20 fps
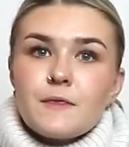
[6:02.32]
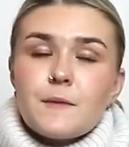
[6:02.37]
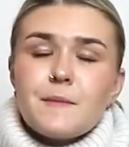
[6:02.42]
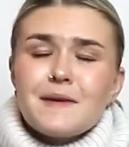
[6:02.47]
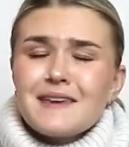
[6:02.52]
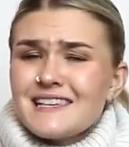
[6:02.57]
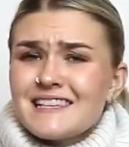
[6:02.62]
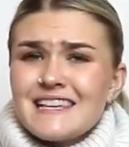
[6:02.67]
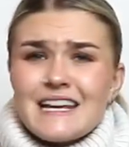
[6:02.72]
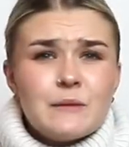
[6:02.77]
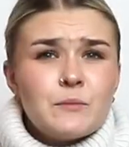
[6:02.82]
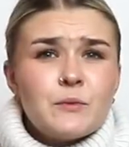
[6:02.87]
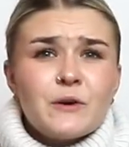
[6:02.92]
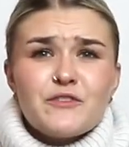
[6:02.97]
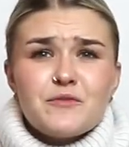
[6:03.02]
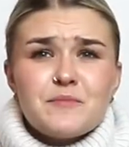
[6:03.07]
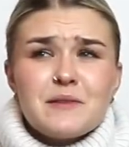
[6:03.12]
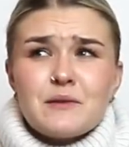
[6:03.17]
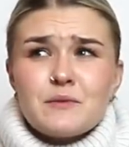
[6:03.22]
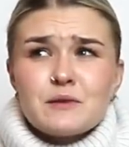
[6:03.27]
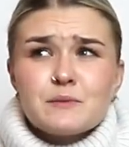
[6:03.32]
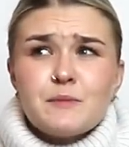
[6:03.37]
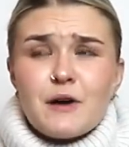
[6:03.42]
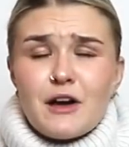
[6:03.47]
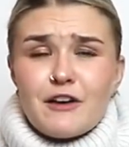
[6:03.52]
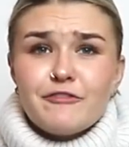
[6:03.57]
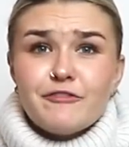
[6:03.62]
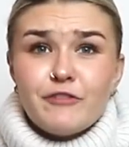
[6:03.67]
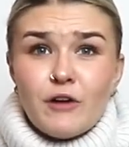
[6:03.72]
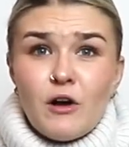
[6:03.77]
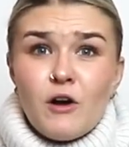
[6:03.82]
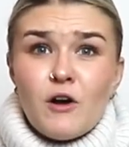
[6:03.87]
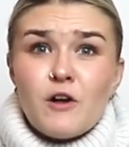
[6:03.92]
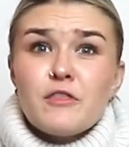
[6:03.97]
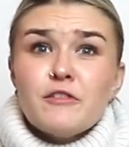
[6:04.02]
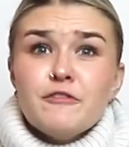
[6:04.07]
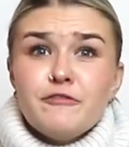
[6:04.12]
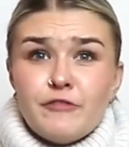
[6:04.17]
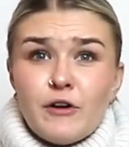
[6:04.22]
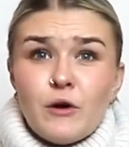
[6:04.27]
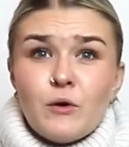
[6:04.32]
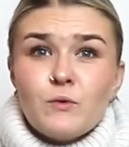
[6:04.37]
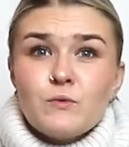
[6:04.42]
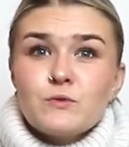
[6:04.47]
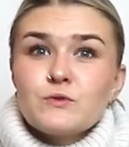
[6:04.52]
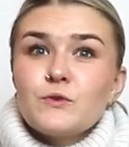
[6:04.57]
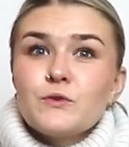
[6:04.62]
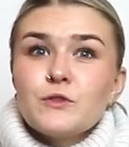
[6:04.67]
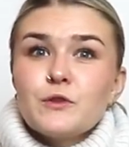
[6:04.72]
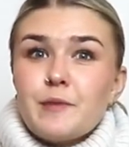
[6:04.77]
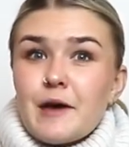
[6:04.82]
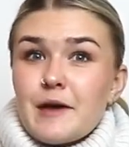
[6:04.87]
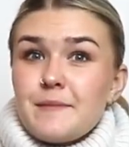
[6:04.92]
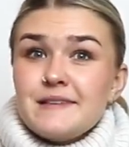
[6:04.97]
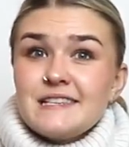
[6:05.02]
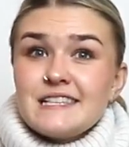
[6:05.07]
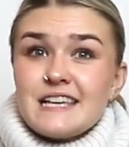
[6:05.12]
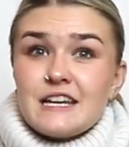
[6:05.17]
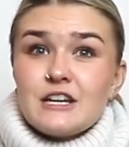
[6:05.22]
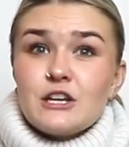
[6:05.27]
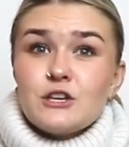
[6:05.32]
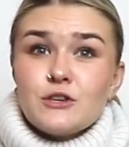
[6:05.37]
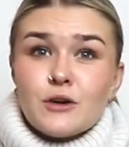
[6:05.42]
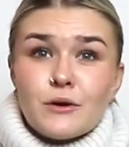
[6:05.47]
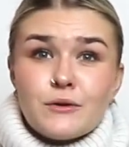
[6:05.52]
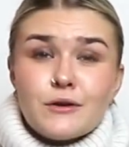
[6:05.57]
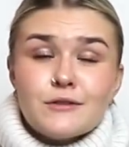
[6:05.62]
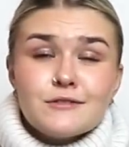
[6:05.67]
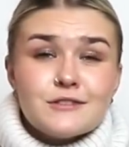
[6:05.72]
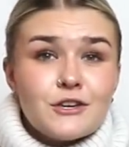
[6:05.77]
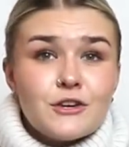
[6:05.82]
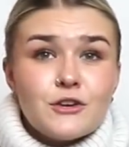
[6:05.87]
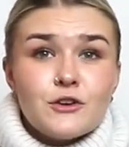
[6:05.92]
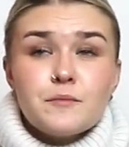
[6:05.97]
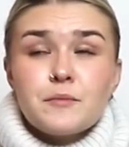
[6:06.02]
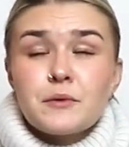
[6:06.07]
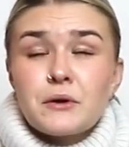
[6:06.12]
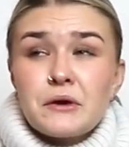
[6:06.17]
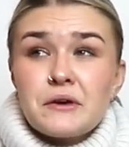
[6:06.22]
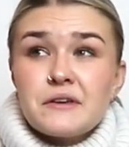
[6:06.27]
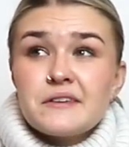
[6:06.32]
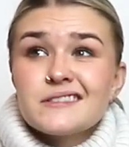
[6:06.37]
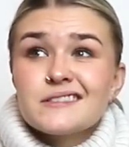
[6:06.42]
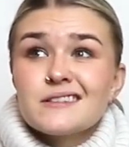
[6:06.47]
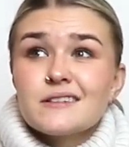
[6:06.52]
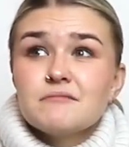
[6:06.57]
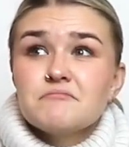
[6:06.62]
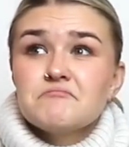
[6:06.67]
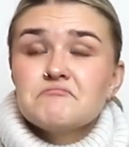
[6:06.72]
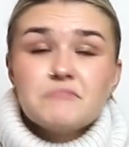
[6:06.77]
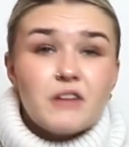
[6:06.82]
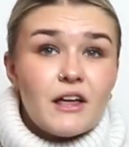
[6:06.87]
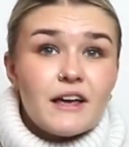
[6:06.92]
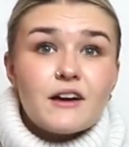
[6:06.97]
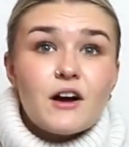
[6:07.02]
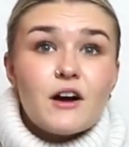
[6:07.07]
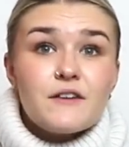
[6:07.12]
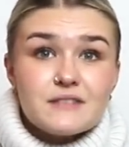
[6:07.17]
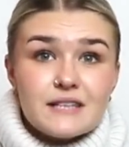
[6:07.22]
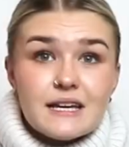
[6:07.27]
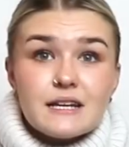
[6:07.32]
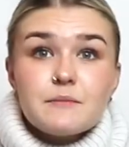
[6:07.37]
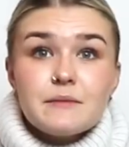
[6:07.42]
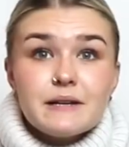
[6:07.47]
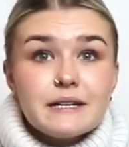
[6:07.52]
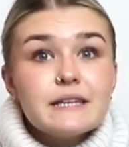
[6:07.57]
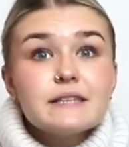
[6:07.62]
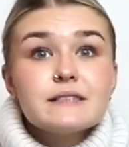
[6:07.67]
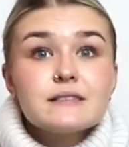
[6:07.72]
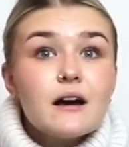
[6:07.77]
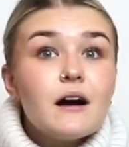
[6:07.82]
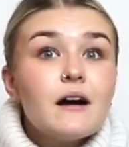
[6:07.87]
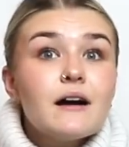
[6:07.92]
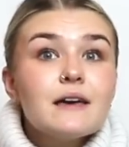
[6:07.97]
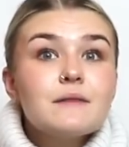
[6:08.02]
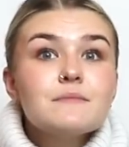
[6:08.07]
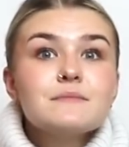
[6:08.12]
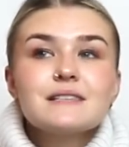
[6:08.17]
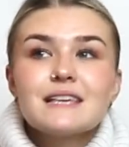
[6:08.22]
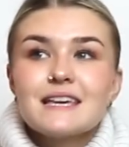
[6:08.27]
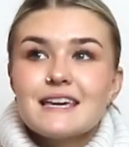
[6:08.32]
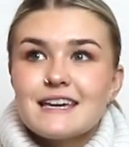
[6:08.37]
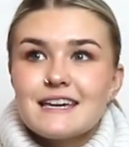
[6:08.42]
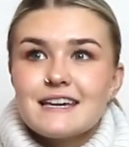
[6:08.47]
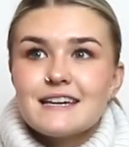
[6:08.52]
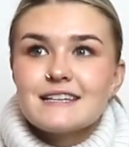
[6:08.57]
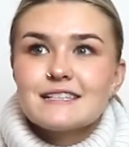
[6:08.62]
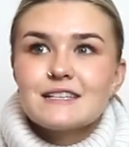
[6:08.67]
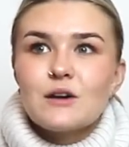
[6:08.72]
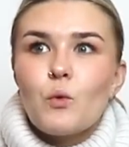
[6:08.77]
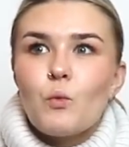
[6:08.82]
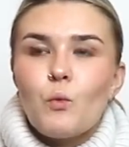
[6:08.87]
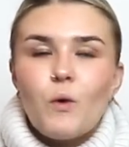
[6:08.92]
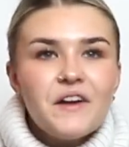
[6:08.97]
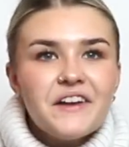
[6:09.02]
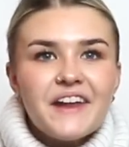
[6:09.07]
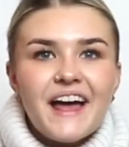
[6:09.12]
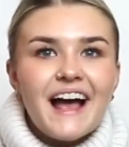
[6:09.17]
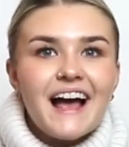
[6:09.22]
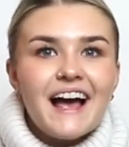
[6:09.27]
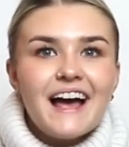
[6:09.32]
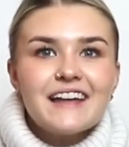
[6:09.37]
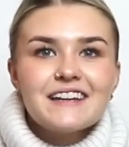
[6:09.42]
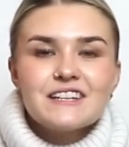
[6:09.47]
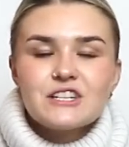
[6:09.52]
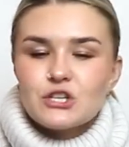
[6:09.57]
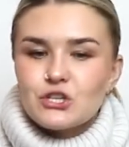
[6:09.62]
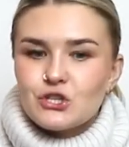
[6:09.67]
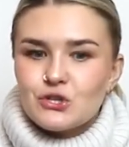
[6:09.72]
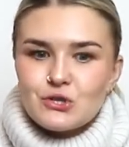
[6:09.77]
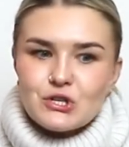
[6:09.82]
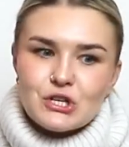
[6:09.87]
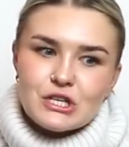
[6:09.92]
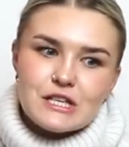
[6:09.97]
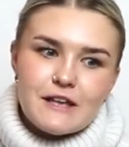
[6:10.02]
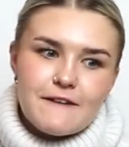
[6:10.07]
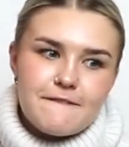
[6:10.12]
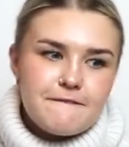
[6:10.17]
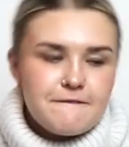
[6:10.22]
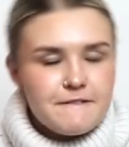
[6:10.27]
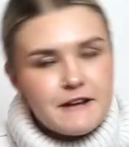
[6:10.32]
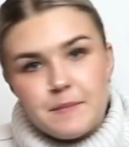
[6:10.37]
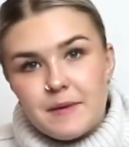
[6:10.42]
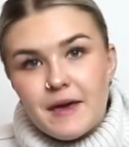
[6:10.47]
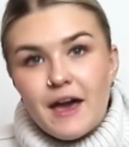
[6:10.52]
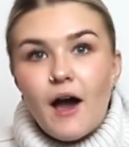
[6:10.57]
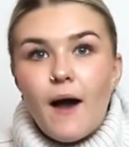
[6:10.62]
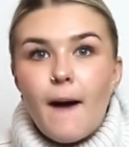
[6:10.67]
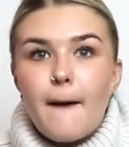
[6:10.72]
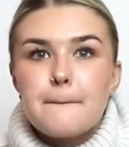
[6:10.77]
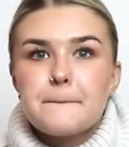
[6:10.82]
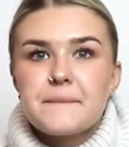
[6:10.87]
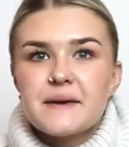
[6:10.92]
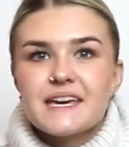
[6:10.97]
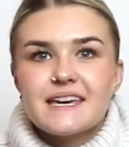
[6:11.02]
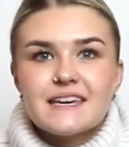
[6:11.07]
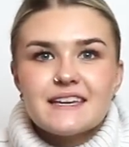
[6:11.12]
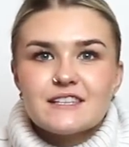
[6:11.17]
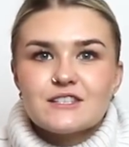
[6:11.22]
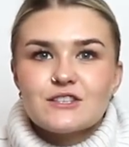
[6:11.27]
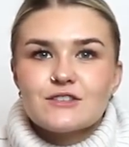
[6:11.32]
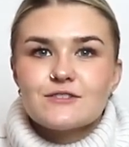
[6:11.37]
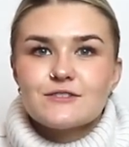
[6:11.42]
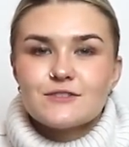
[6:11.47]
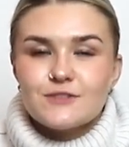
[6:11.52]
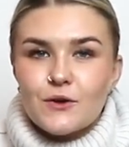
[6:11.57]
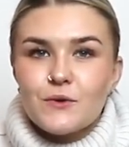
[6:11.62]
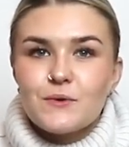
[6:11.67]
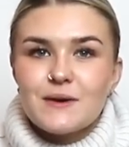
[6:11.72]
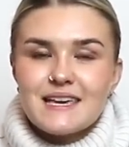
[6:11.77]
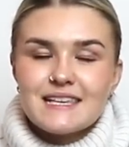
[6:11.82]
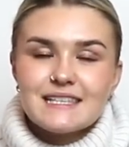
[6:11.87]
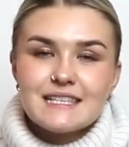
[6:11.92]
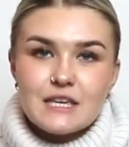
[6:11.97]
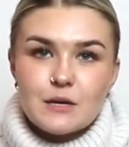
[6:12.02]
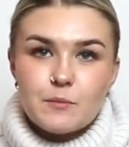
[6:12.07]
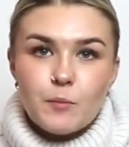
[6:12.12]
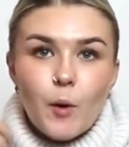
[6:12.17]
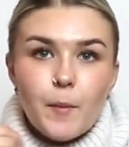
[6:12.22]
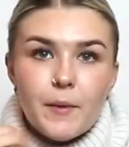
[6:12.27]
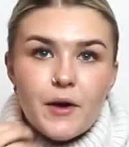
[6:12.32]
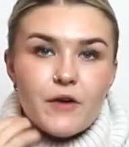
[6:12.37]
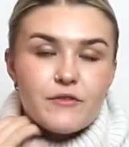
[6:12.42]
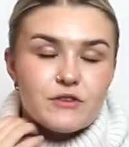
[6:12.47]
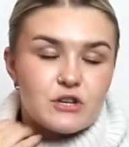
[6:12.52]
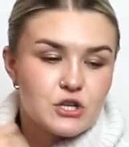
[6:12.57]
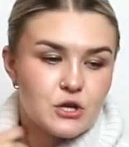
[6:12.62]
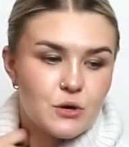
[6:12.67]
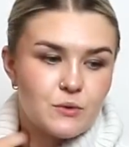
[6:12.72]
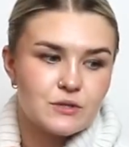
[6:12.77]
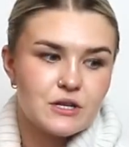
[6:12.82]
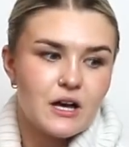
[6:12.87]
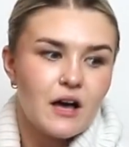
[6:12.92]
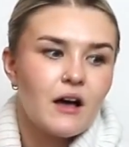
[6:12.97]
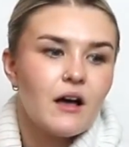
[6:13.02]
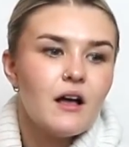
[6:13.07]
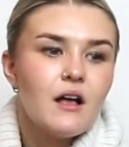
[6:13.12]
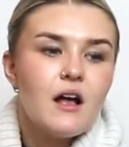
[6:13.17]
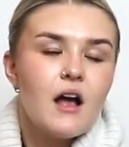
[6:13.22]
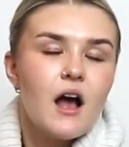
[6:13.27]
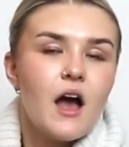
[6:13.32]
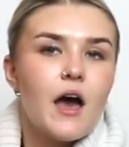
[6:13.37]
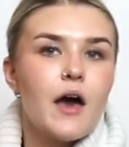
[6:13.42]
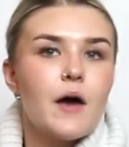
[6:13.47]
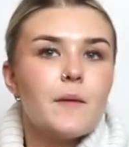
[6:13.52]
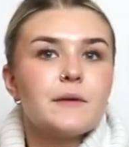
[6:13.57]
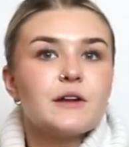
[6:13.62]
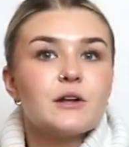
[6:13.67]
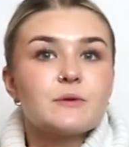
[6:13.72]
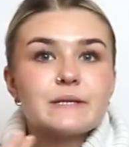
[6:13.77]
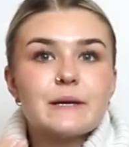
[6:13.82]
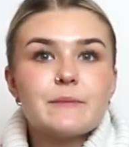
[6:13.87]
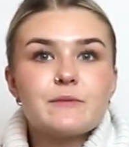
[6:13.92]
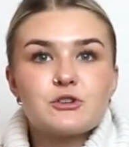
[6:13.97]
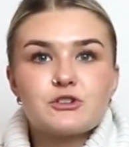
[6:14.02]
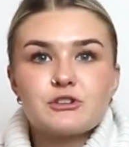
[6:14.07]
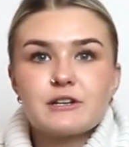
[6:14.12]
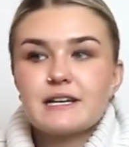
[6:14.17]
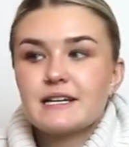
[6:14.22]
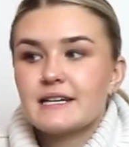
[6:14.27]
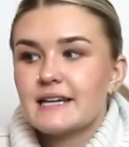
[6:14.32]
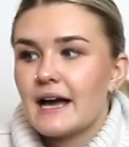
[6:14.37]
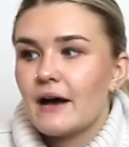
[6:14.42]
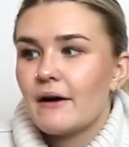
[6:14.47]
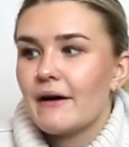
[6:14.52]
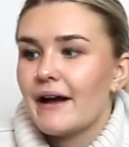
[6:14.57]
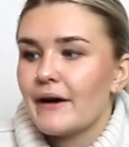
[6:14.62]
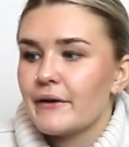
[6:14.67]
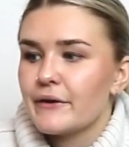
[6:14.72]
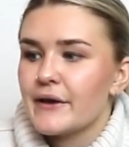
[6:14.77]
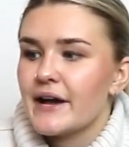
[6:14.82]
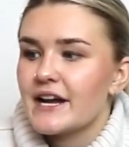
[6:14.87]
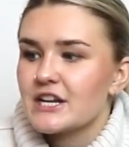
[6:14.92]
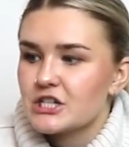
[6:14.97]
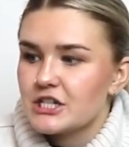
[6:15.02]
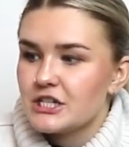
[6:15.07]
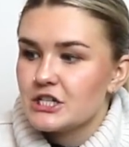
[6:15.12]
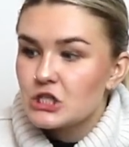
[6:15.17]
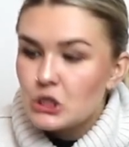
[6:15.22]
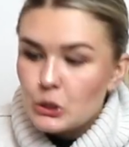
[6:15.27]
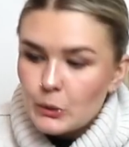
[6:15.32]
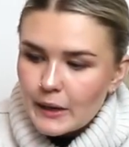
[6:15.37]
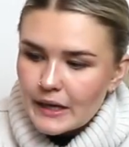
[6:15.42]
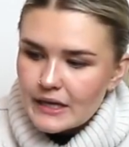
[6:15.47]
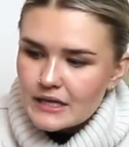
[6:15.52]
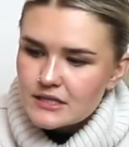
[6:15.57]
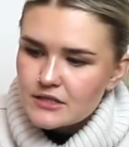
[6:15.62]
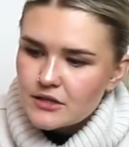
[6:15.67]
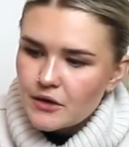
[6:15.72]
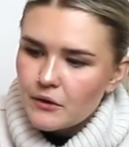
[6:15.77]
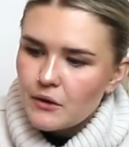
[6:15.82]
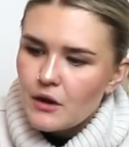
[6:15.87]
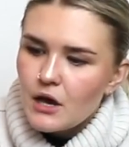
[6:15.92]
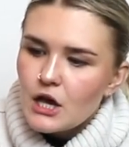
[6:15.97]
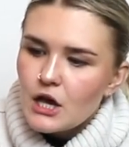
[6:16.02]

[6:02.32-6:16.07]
The biggest selling point for me was by far the fold on the Babyzen Yoyo2 because, like I've said a million times, it is one hand, you just flip it up, it is so easy, pop it over your shoulder, and I'll demonstrate it now how you actually do it. So